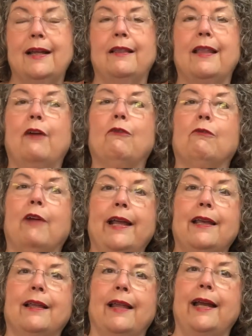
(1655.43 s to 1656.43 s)
that
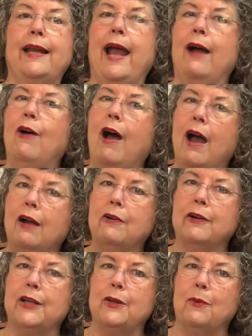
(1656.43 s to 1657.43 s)
regulate how
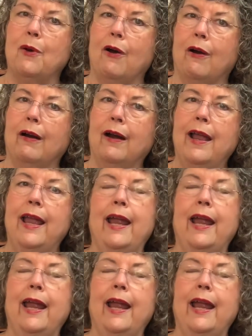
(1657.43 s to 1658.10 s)
hungry you are.